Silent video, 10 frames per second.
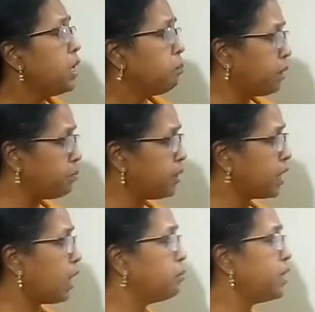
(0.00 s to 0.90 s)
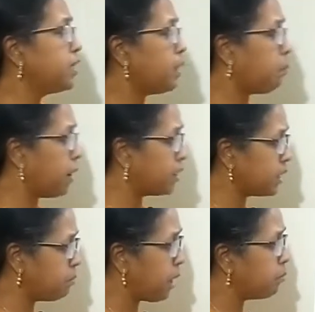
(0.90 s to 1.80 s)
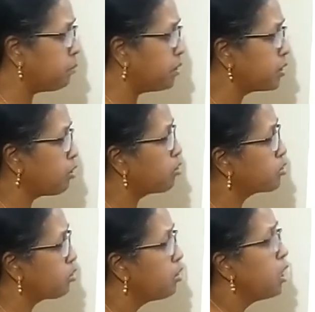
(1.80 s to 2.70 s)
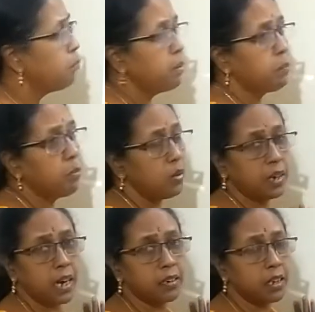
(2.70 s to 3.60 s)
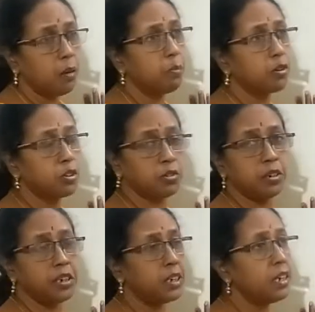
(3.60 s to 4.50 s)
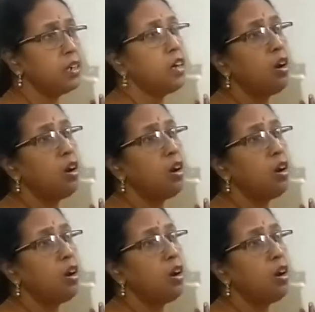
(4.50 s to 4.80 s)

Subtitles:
By becoming the party members also, people get the opportunity